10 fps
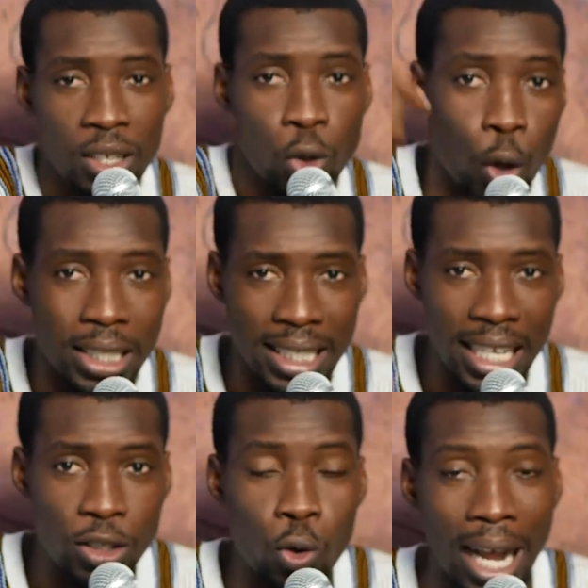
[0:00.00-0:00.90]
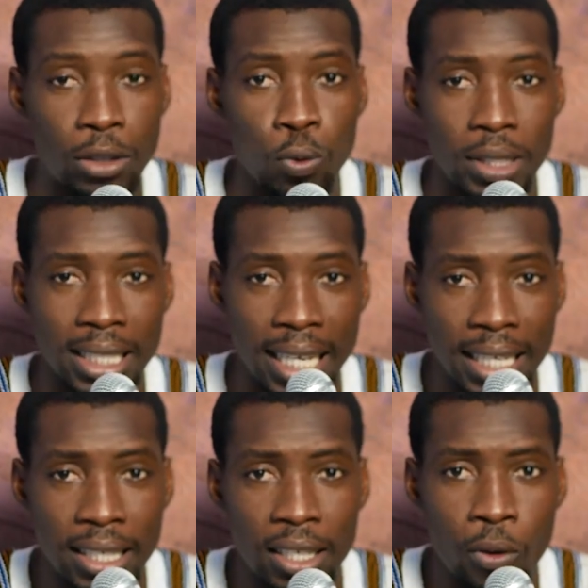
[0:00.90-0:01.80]
Toys in Joe cartoons
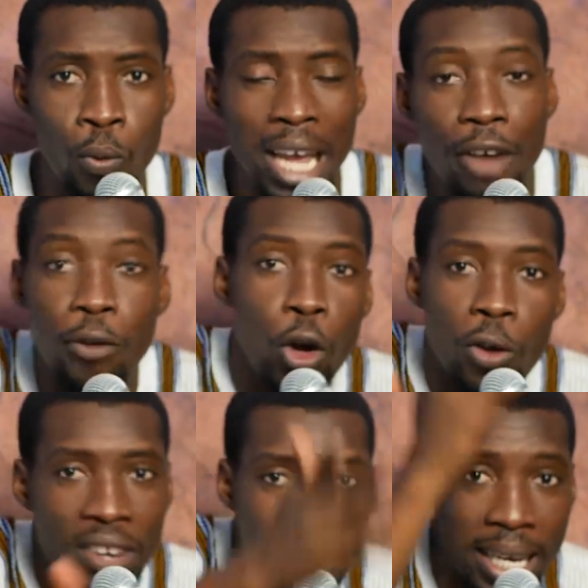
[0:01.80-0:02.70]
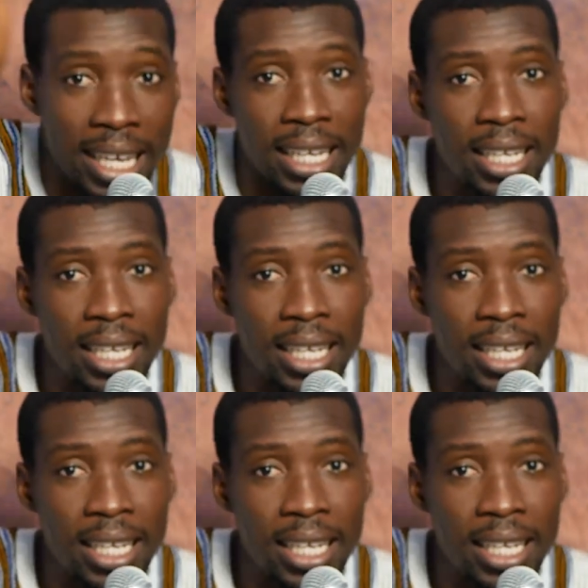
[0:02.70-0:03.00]
in. We have all of them there.